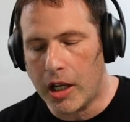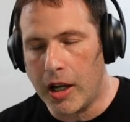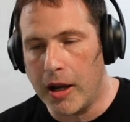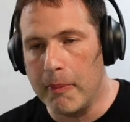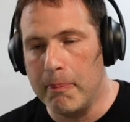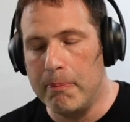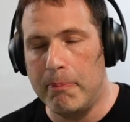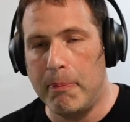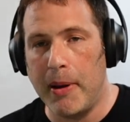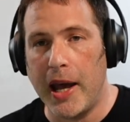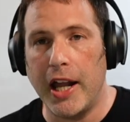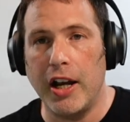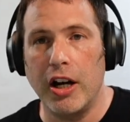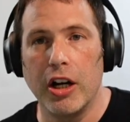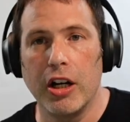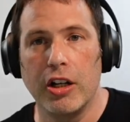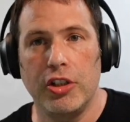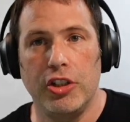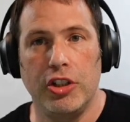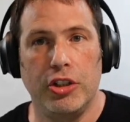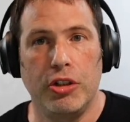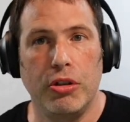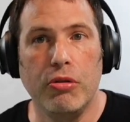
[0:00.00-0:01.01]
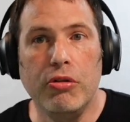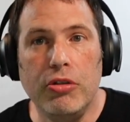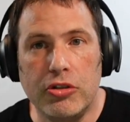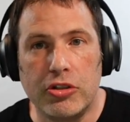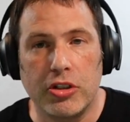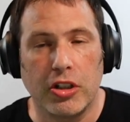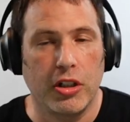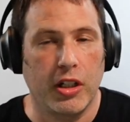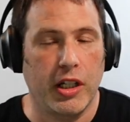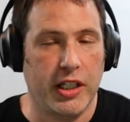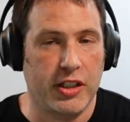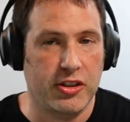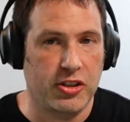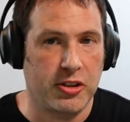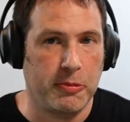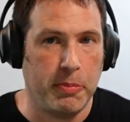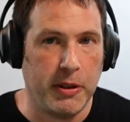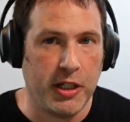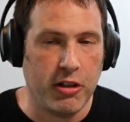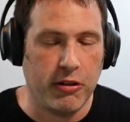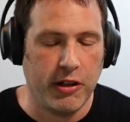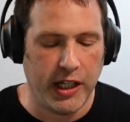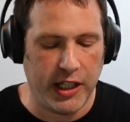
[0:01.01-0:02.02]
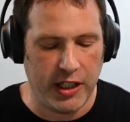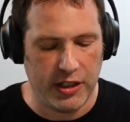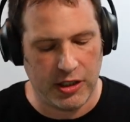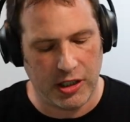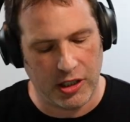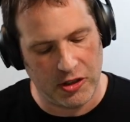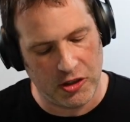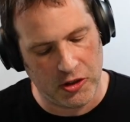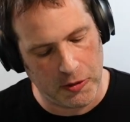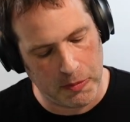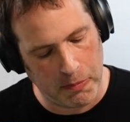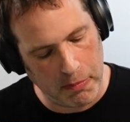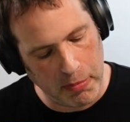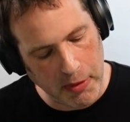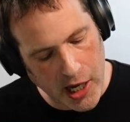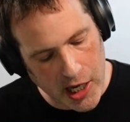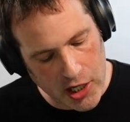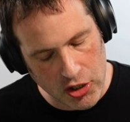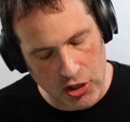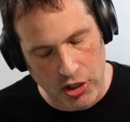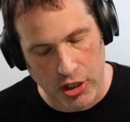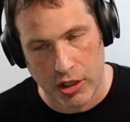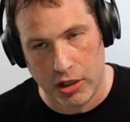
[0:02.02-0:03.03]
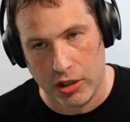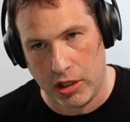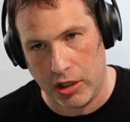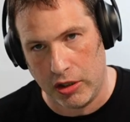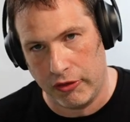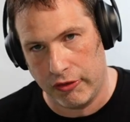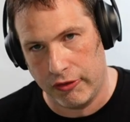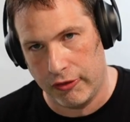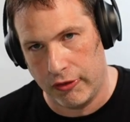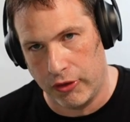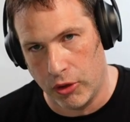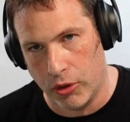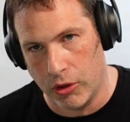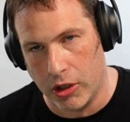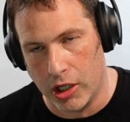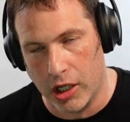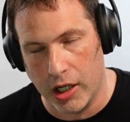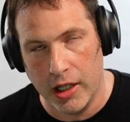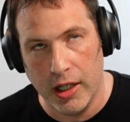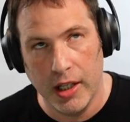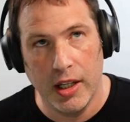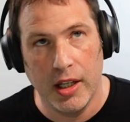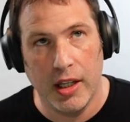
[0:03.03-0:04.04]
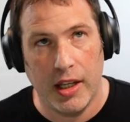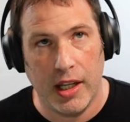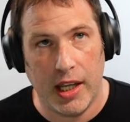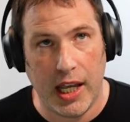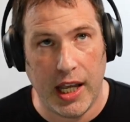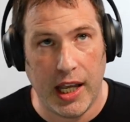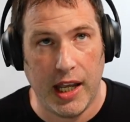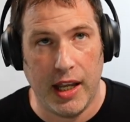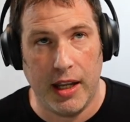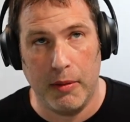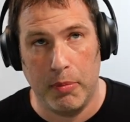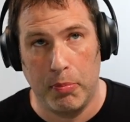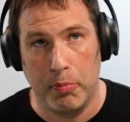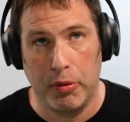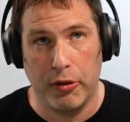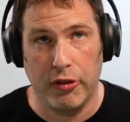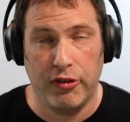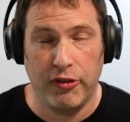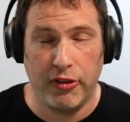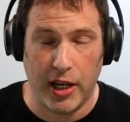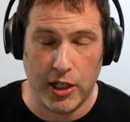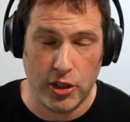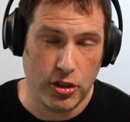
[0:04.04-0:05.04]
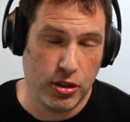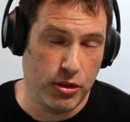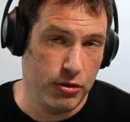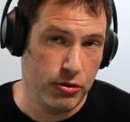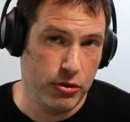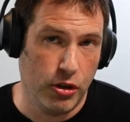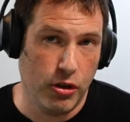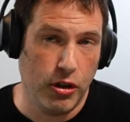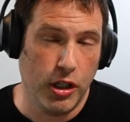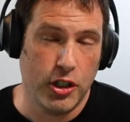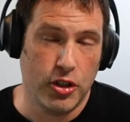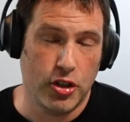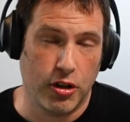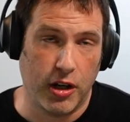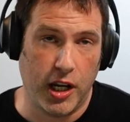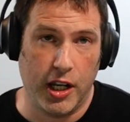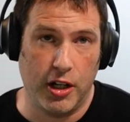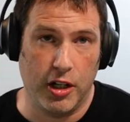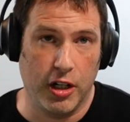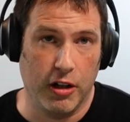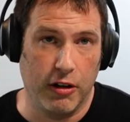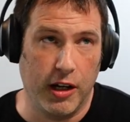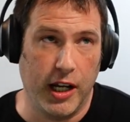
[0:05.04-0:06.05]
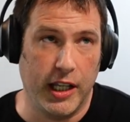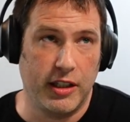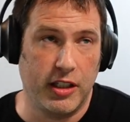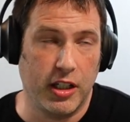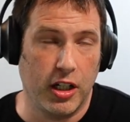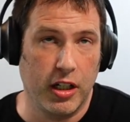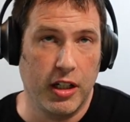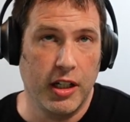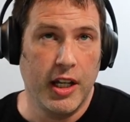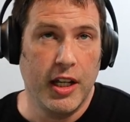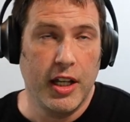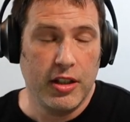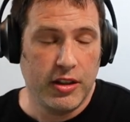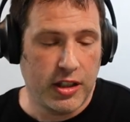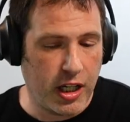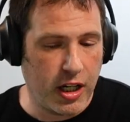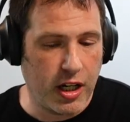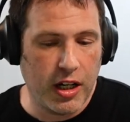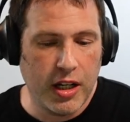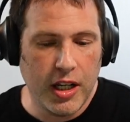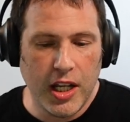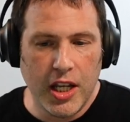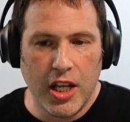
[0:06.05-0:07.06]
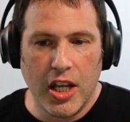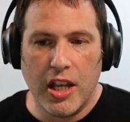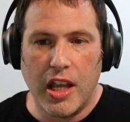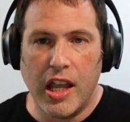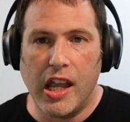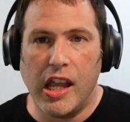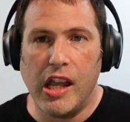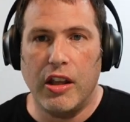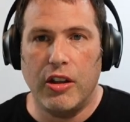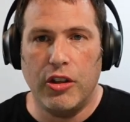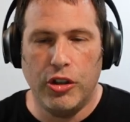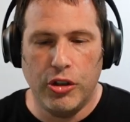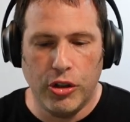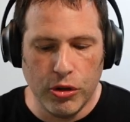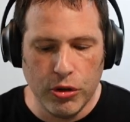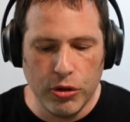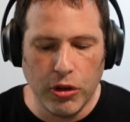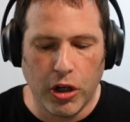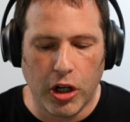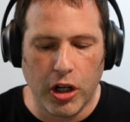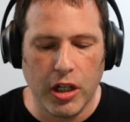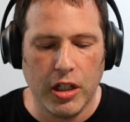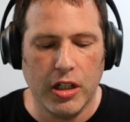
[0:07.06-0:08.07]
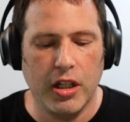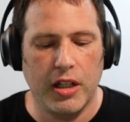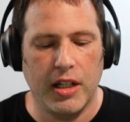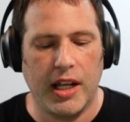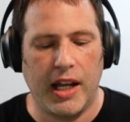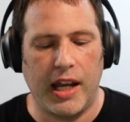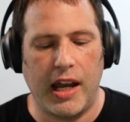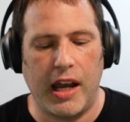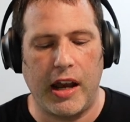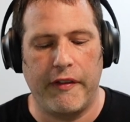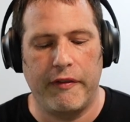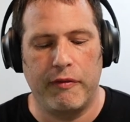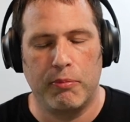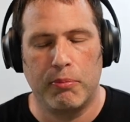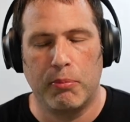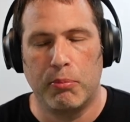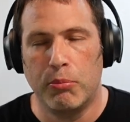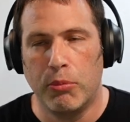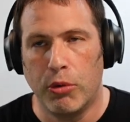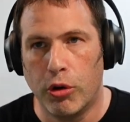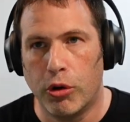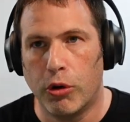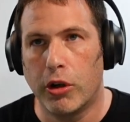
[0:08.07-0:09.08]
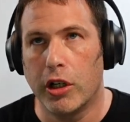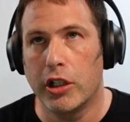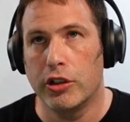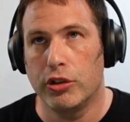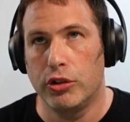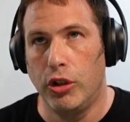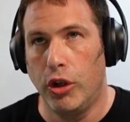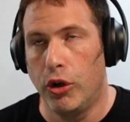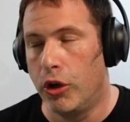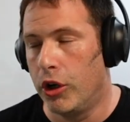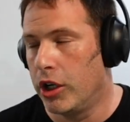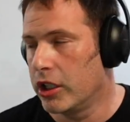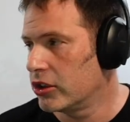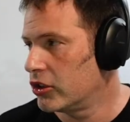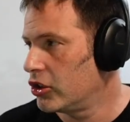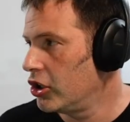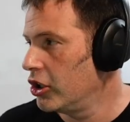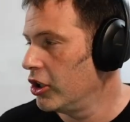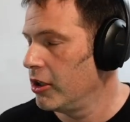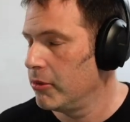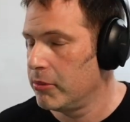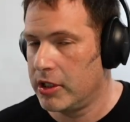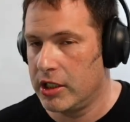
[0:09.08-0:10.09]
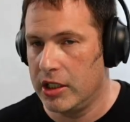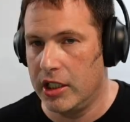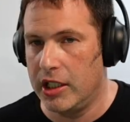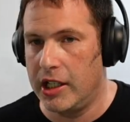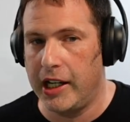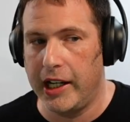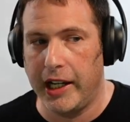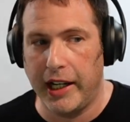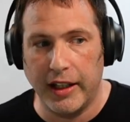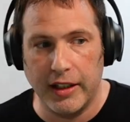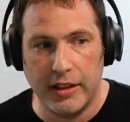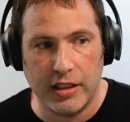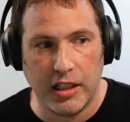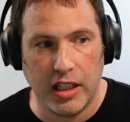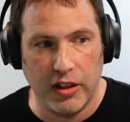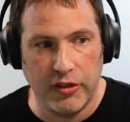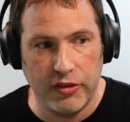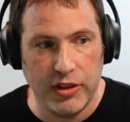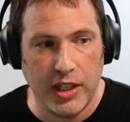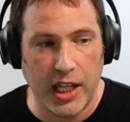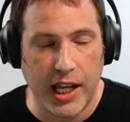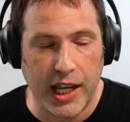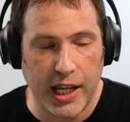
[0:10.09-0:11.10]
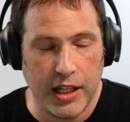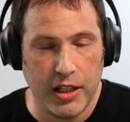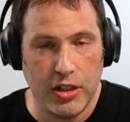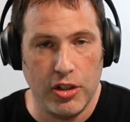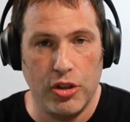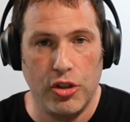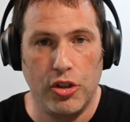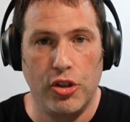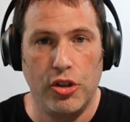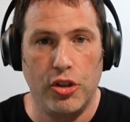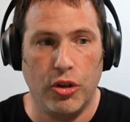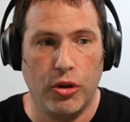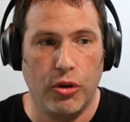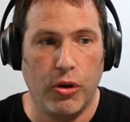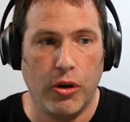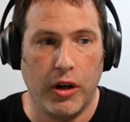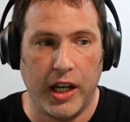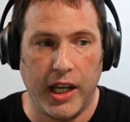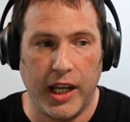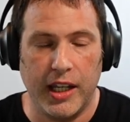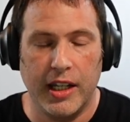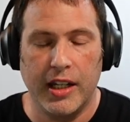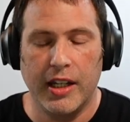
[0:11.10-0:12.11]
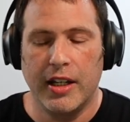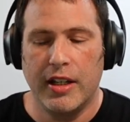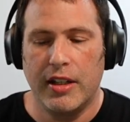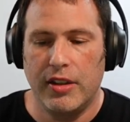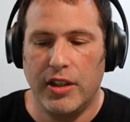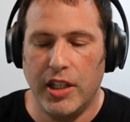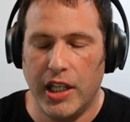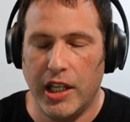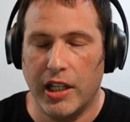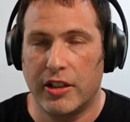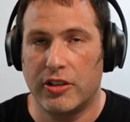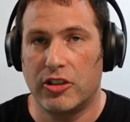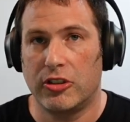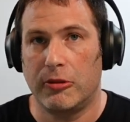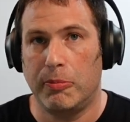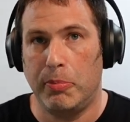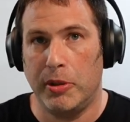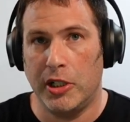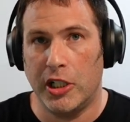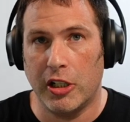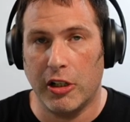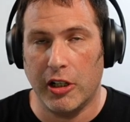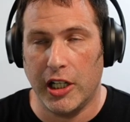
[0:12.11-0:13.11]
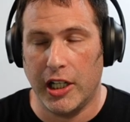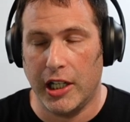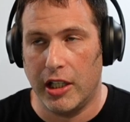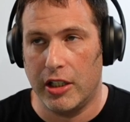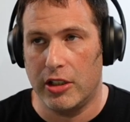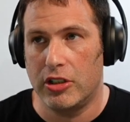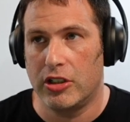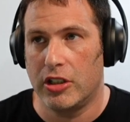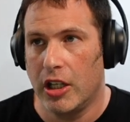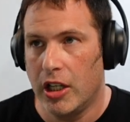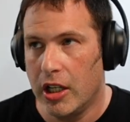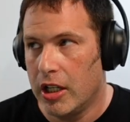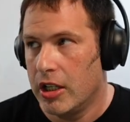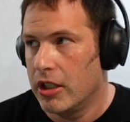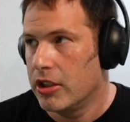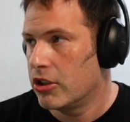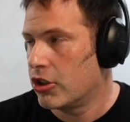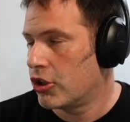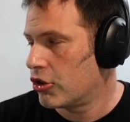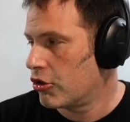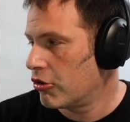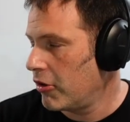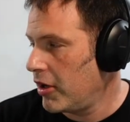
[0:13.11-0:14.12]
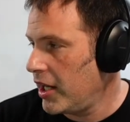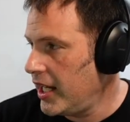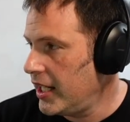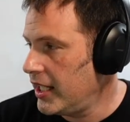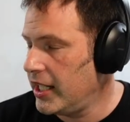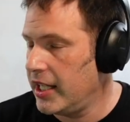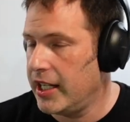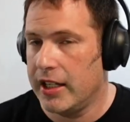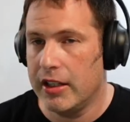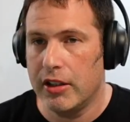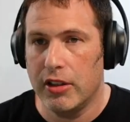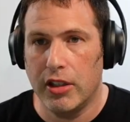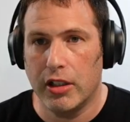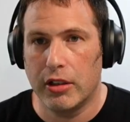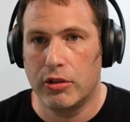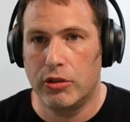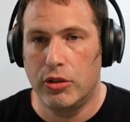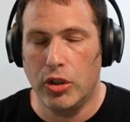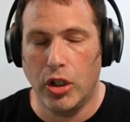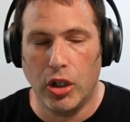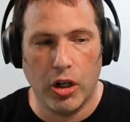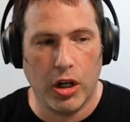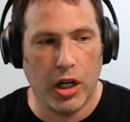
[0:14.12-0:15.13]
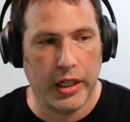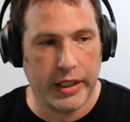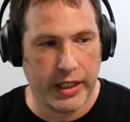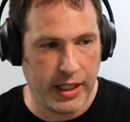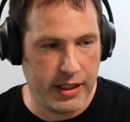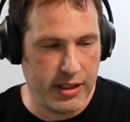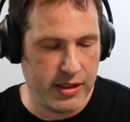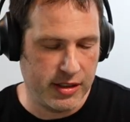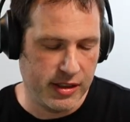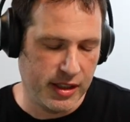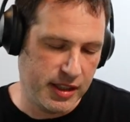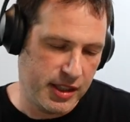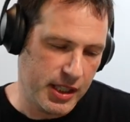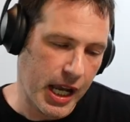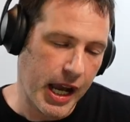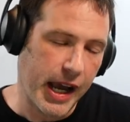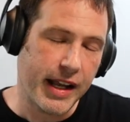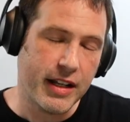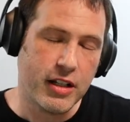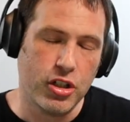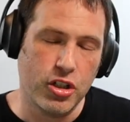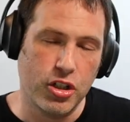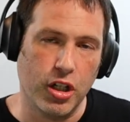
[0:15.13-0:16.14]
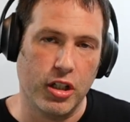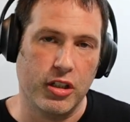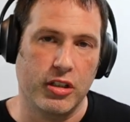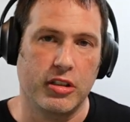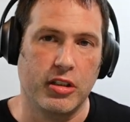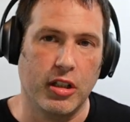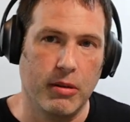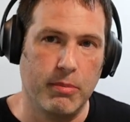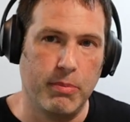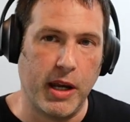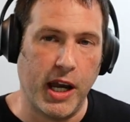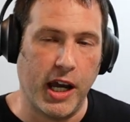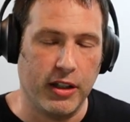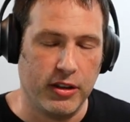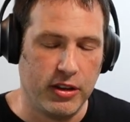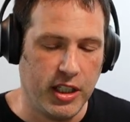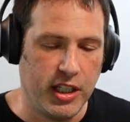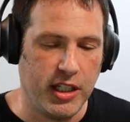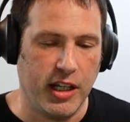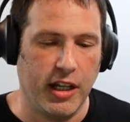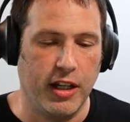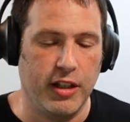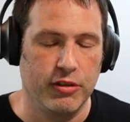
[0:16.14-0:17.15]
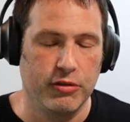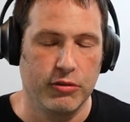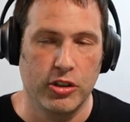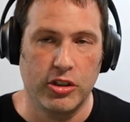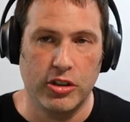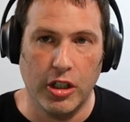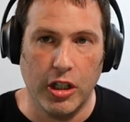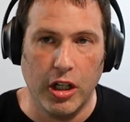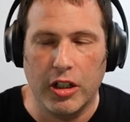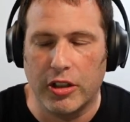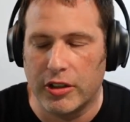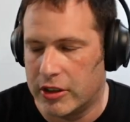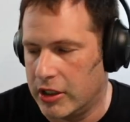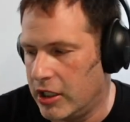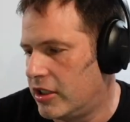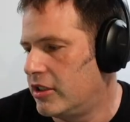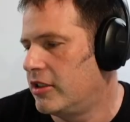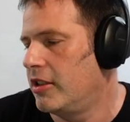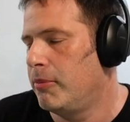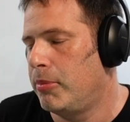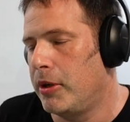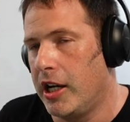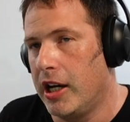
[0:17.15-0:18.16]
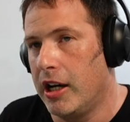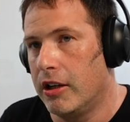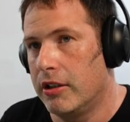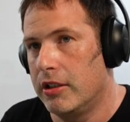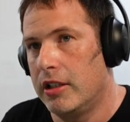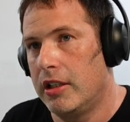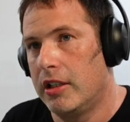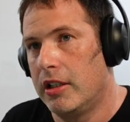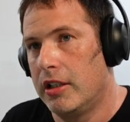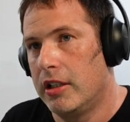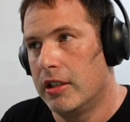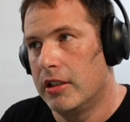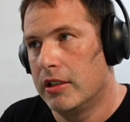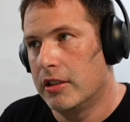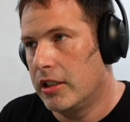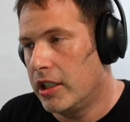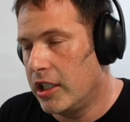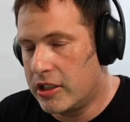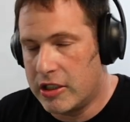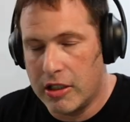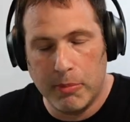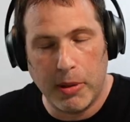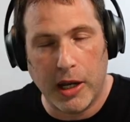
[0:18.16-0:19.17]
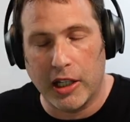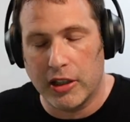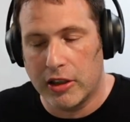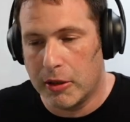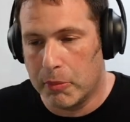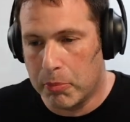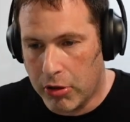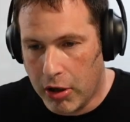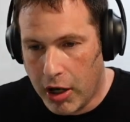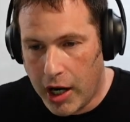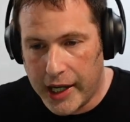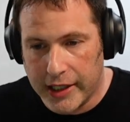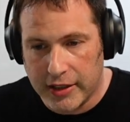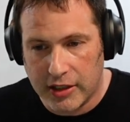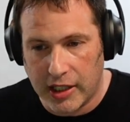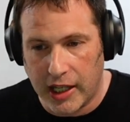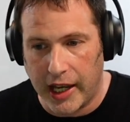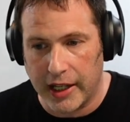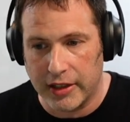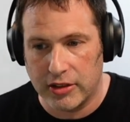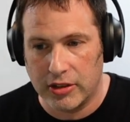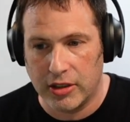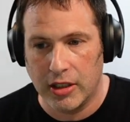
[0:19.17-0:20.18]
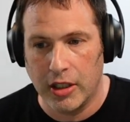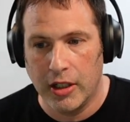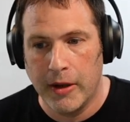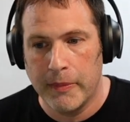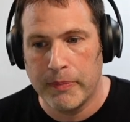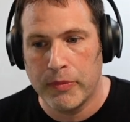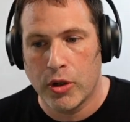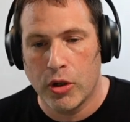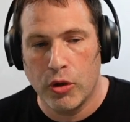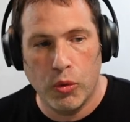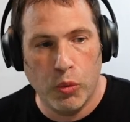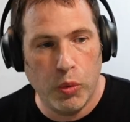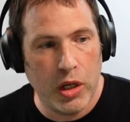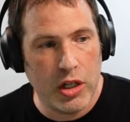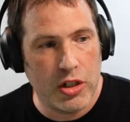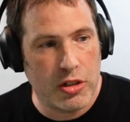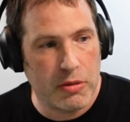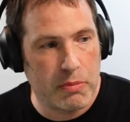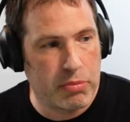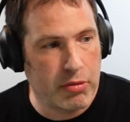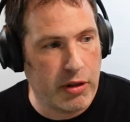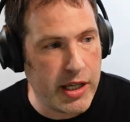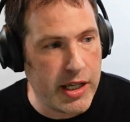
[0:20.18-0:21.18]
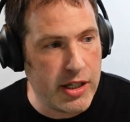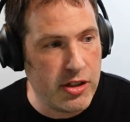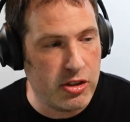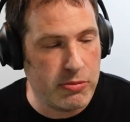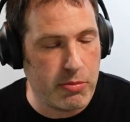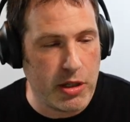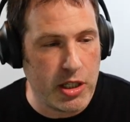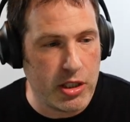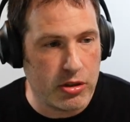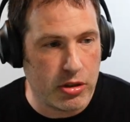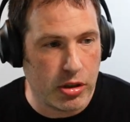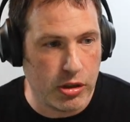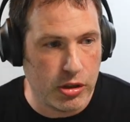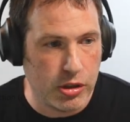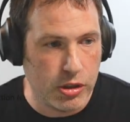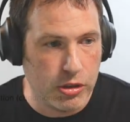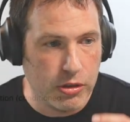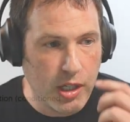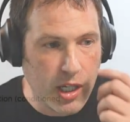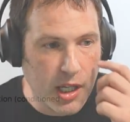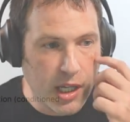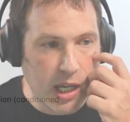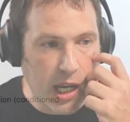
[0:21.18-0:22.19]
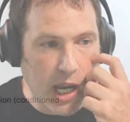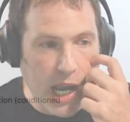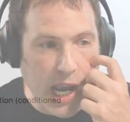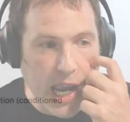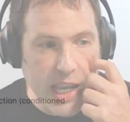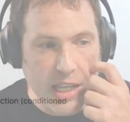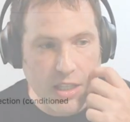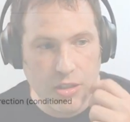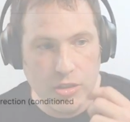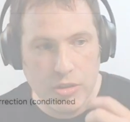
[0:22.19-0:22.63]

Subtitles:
a better user experience, especially for a professional dog trainer, right? They're, you are going to have more long-term clients if they enjoy the experience training their dog. It is not just about the end results. It's about the process, which brings me to, I